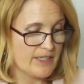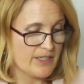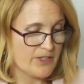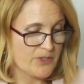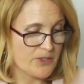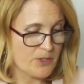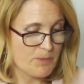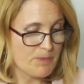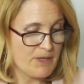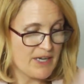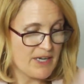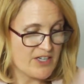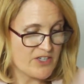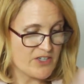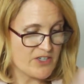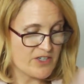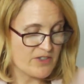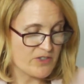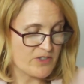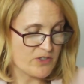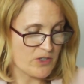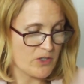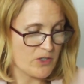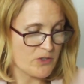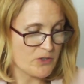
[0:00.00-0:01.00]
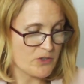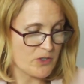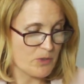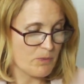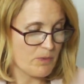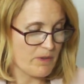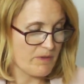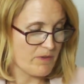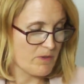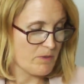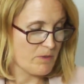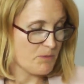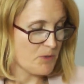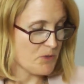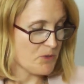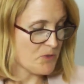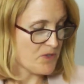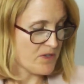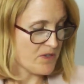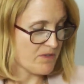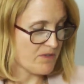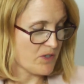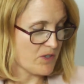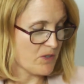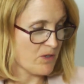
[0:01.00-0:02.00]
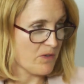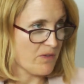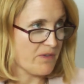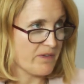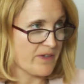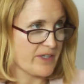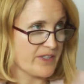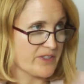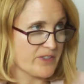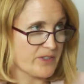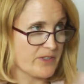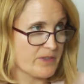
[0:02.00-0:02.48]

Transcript: Termination is also one of the most difficult things